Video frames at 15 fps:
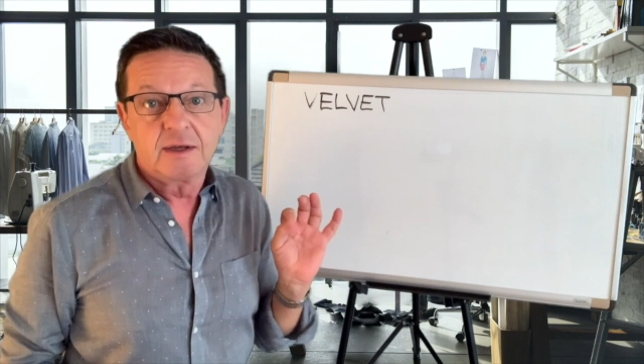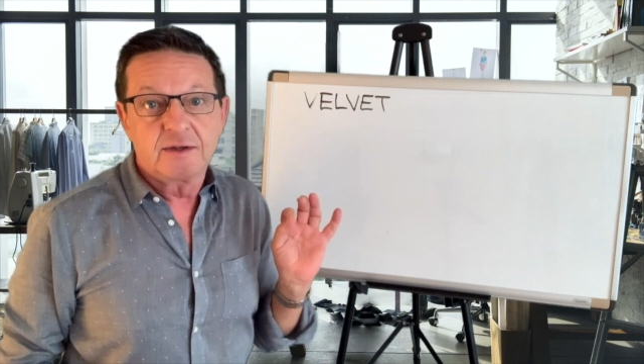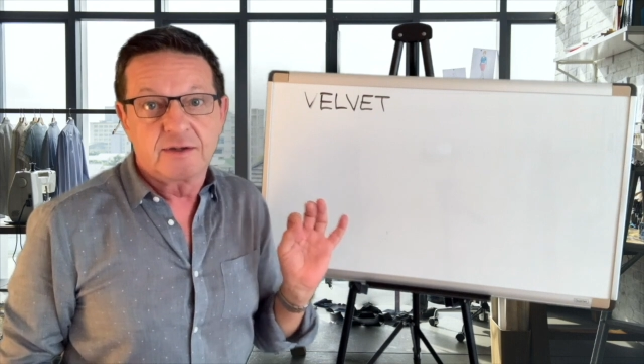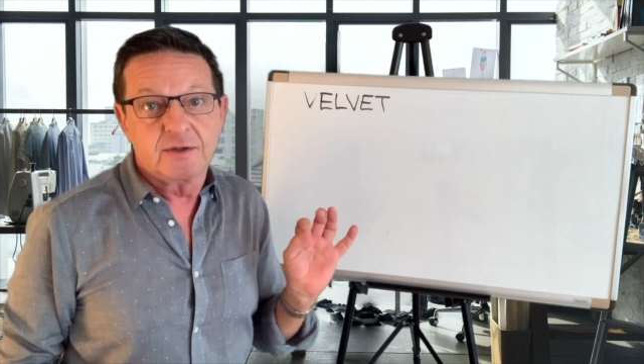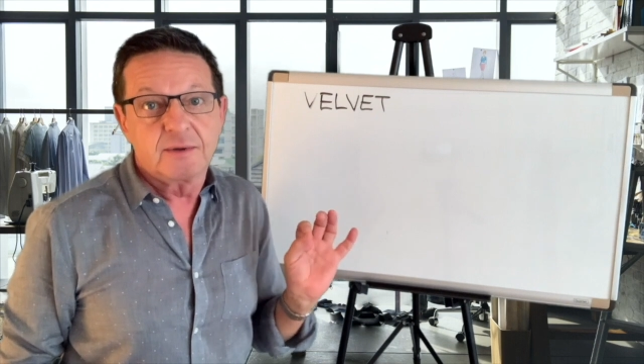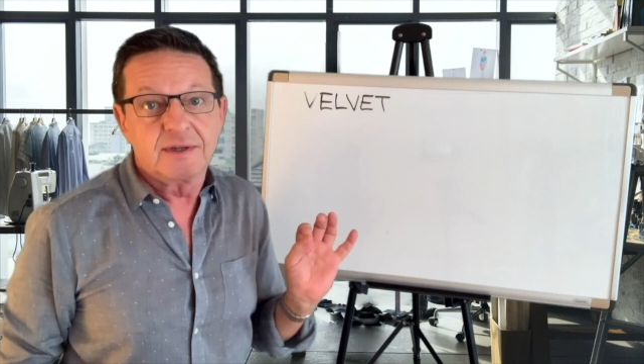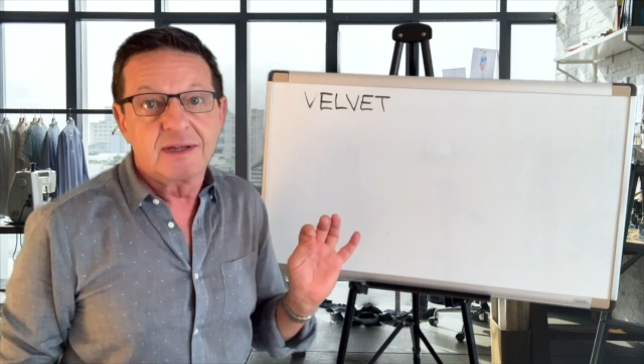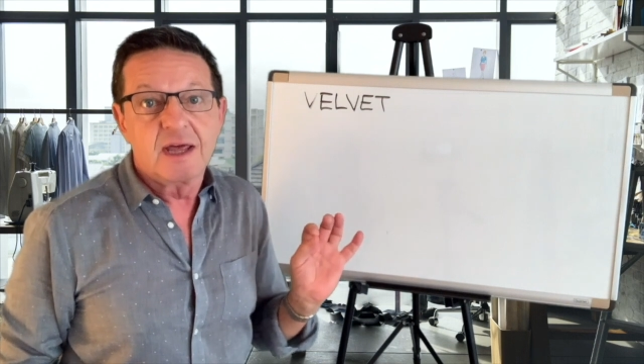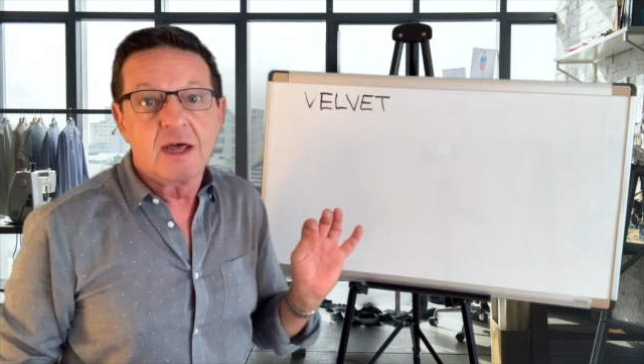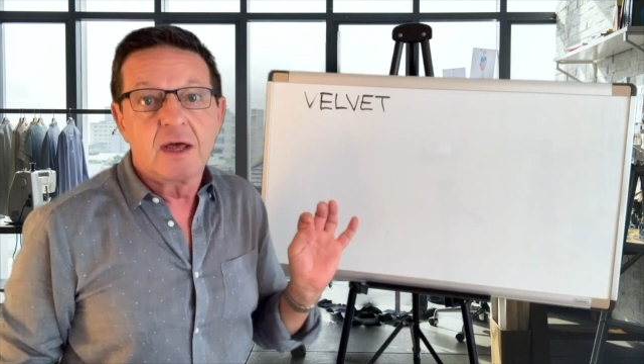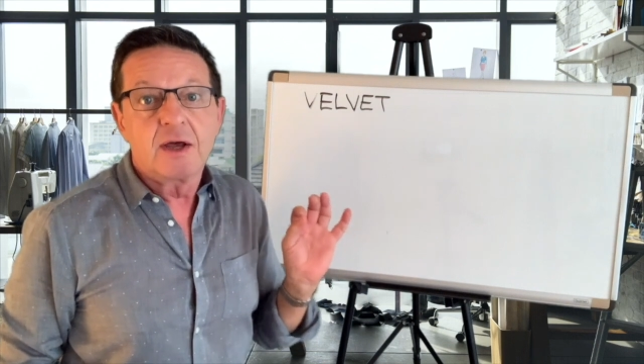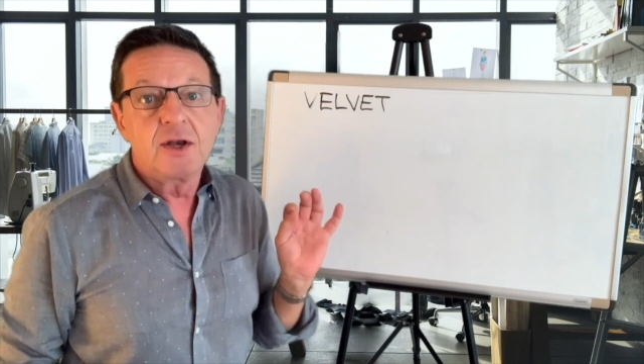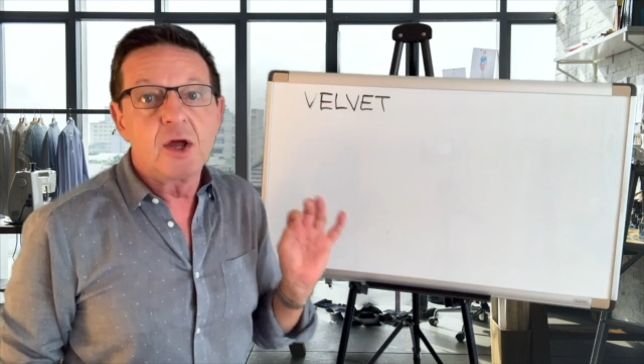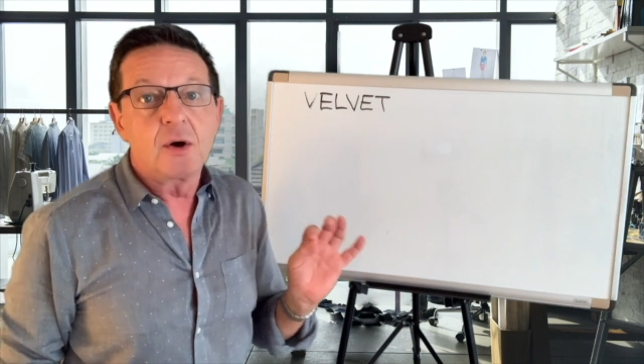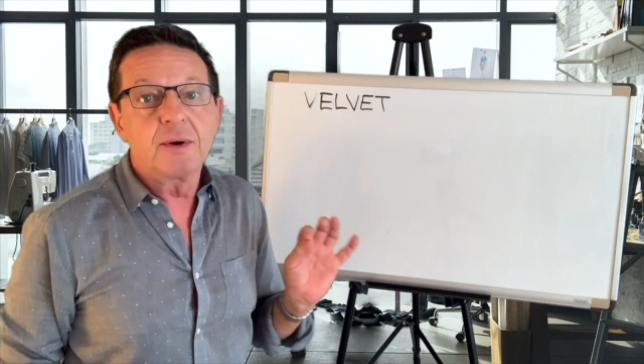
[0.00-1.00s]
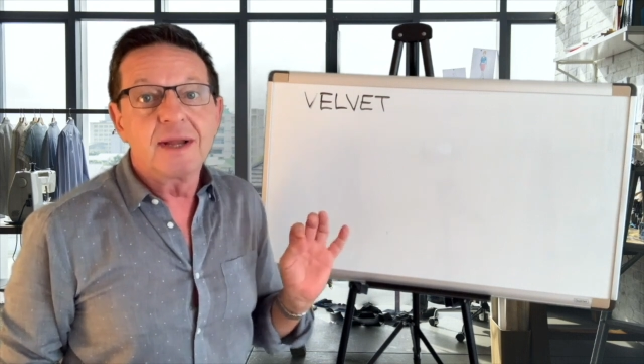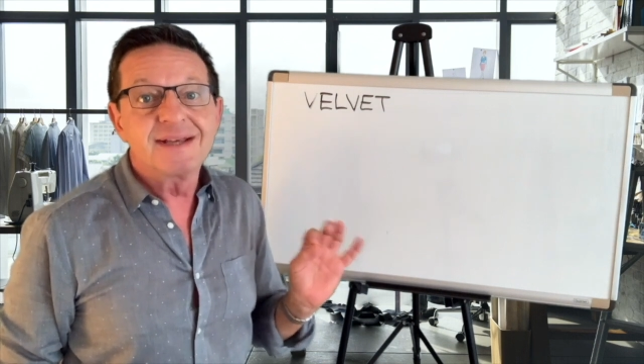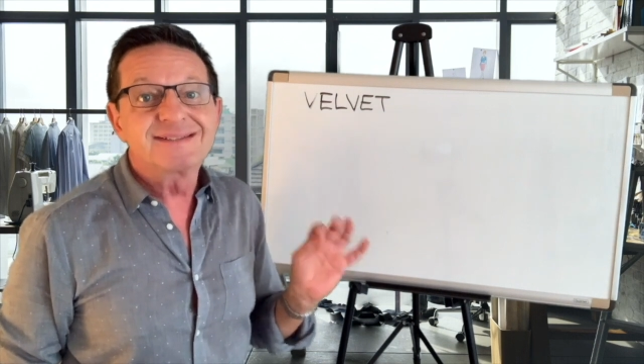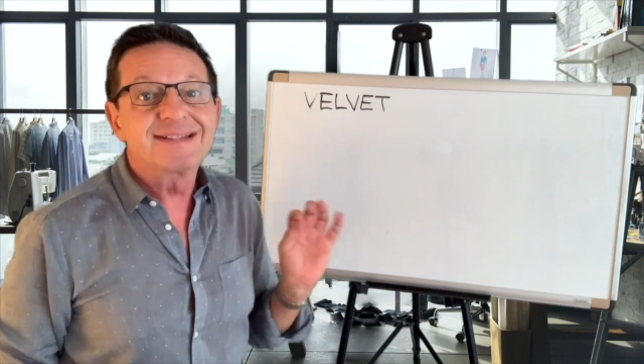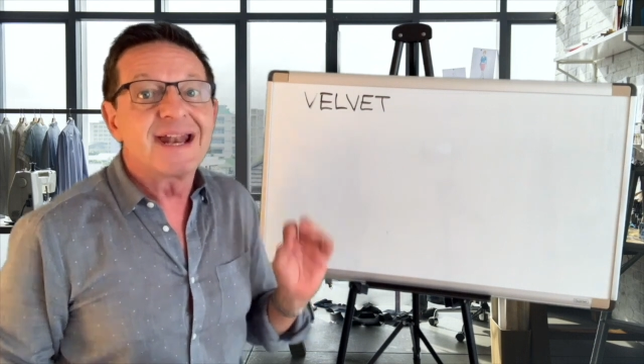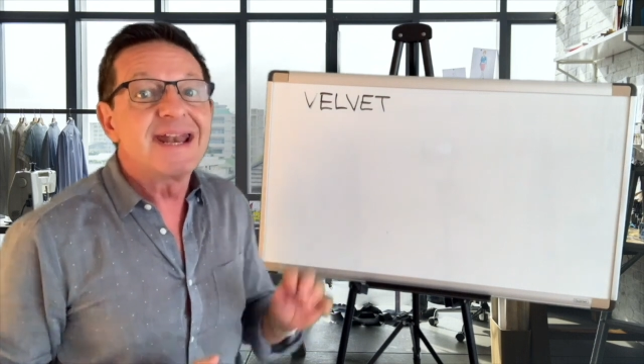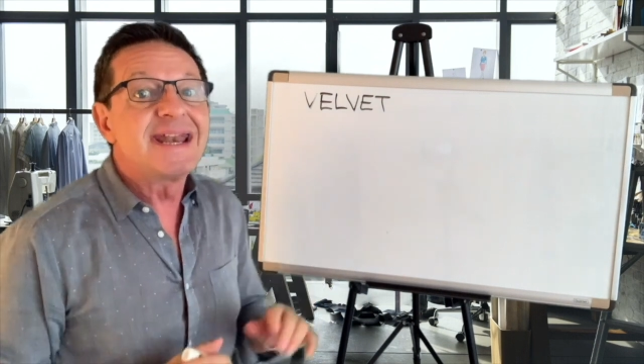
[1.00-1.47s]
to it known
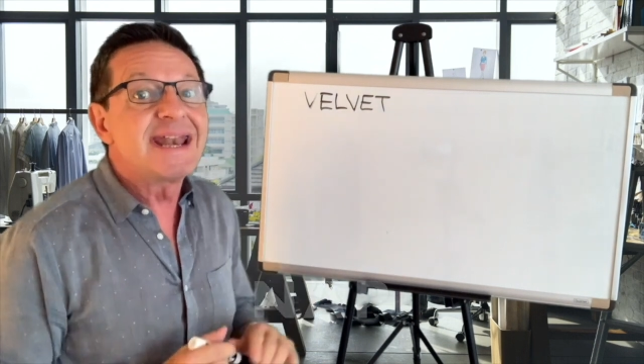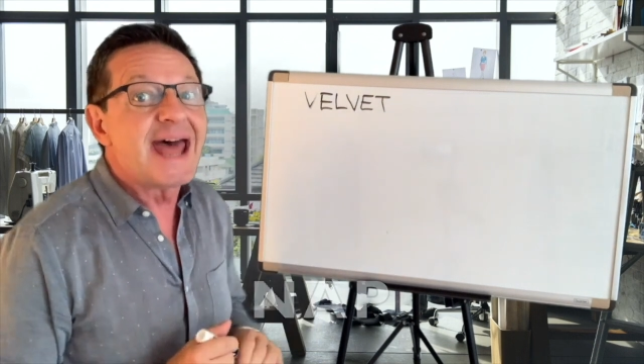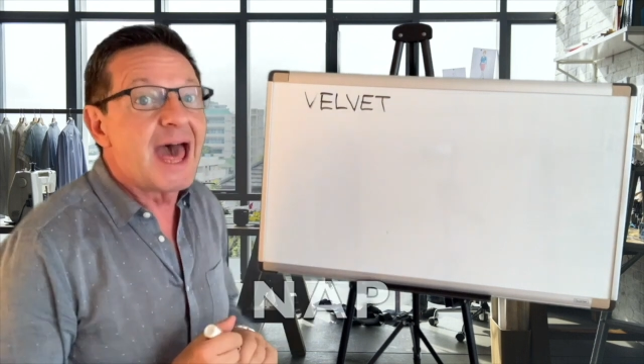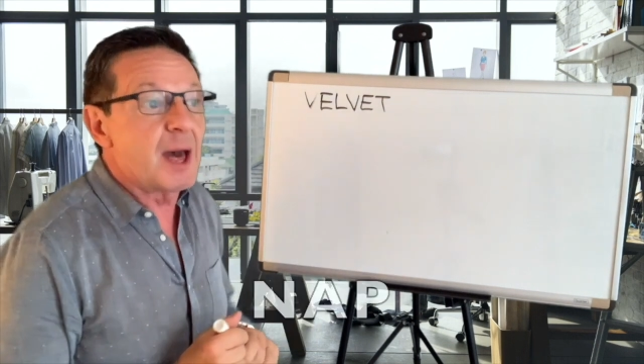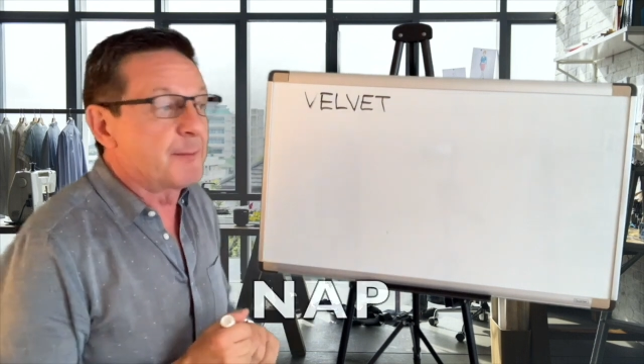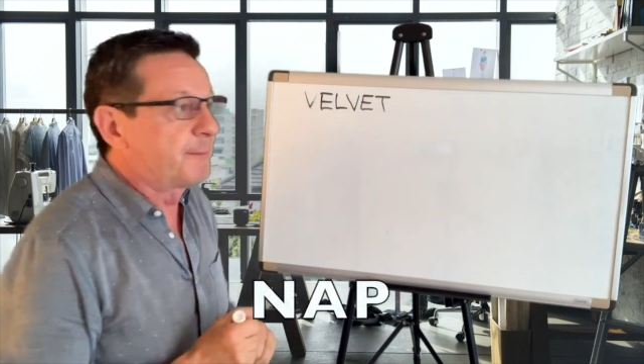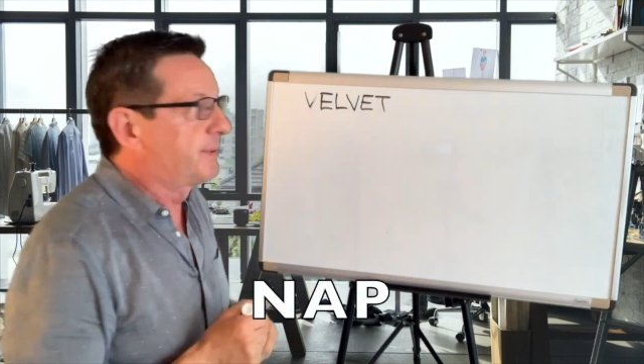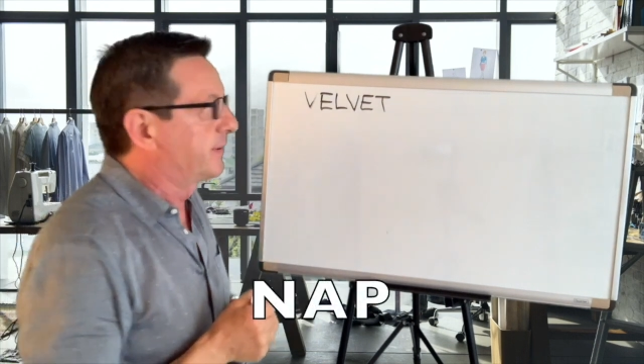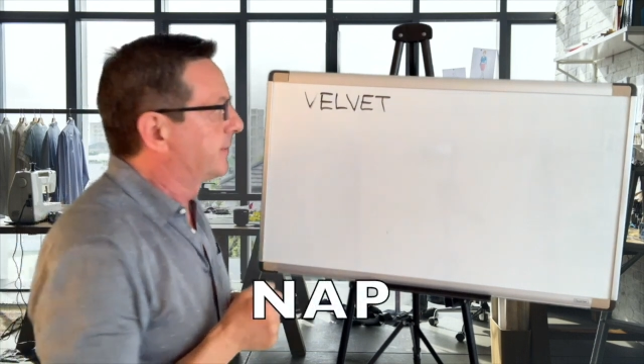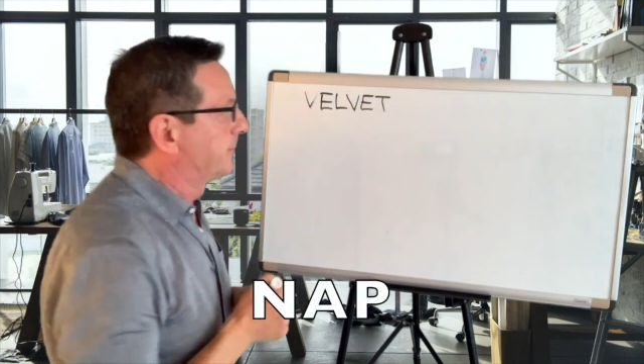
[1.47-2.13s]
as nap.